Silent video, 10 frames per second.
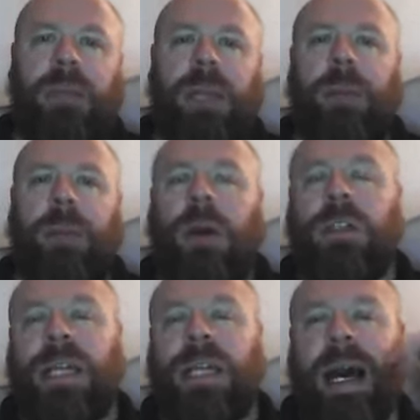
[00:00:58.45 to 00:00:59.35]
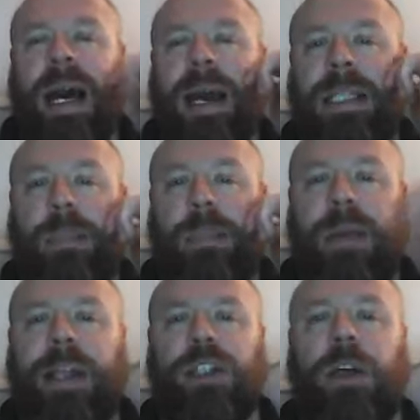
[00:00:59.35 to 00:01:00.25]
millibars, its highest
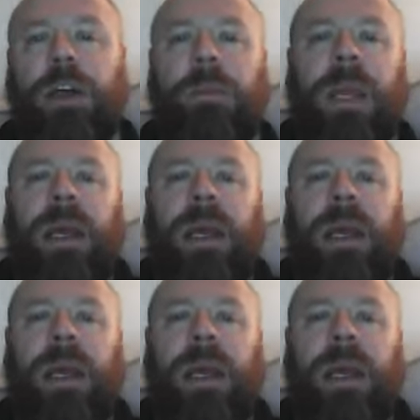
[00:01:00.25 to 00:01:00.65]
pressure